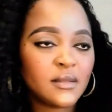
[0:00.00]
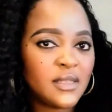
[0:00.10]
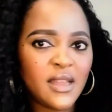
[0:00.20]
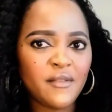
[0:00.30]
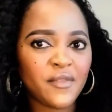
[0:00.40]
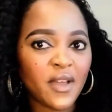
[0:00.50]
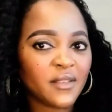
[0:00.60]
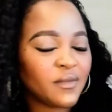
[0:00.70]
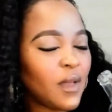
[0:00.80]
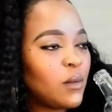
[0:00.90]
Never.
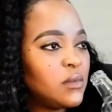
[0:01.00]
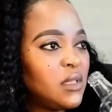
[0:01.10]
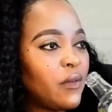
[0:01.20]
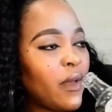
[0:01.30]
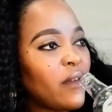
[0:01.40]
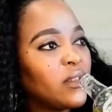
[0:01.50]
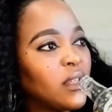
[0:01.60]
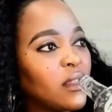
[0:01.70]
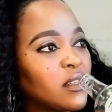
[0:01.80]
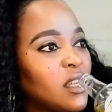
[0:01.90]
I will never have
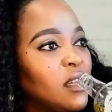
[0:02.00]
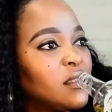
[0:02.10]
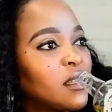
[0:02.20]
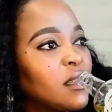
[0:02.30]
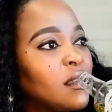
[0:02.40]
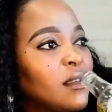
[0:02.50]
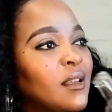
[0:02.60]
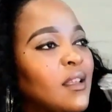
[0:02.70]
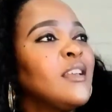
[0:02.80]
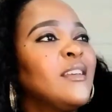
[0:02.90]
another child.
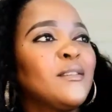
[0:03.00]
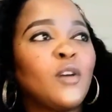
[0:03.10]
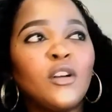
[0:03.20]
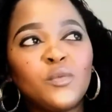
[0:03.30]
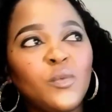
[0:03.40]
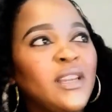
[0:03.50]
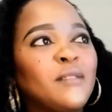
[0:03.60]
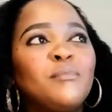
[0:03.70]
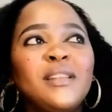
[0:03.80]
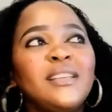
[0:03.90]
God
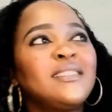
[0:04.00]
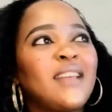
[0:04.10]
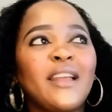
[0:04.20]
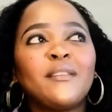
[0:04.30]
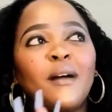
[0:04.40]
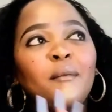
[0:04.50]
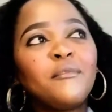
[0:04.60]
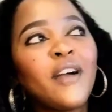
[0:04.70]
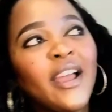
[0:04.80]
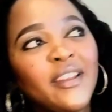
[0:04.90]
willing, please. I'm
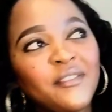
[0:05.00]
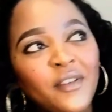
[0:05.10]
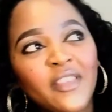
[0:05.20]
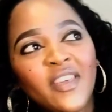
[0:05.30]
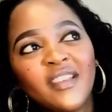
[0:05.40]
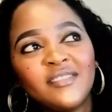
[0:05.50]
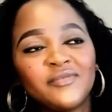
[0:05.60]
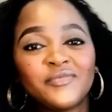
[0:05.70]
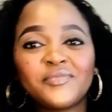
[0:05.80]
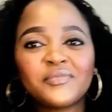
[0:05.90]
fine, Father.
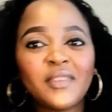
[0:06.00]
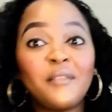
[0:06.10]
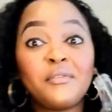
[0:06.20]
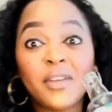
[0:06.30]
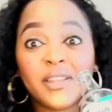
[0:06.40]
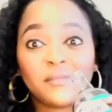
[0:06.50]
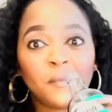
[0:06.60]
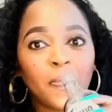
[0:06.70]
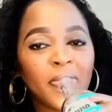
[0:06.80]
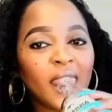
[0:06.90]
I'm fine.
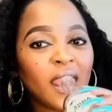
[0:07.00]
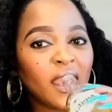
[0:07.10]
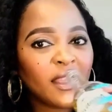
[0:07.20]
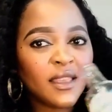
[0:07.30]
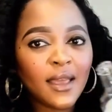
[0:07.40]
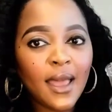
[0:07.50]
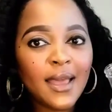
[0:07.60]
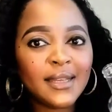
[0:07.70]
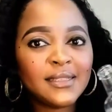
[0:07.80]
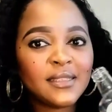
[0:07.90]
You're
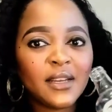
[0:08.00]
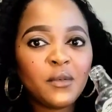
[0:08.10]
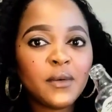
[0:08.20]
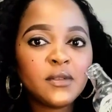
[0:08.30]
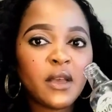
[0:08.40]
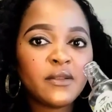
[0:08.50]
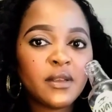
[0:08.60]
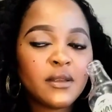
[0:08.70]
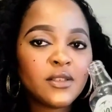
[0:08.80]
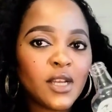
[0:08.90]
right. I don't want to have
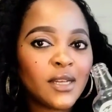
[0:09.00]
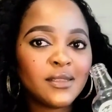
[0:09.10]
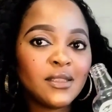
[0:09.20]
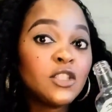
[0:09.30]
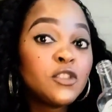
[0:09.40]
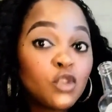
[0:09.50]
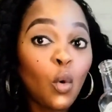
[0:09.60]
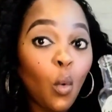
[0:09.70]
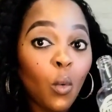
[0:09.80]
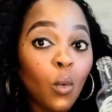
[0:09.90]
another child. It's
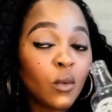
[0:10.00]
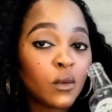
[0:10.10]
so.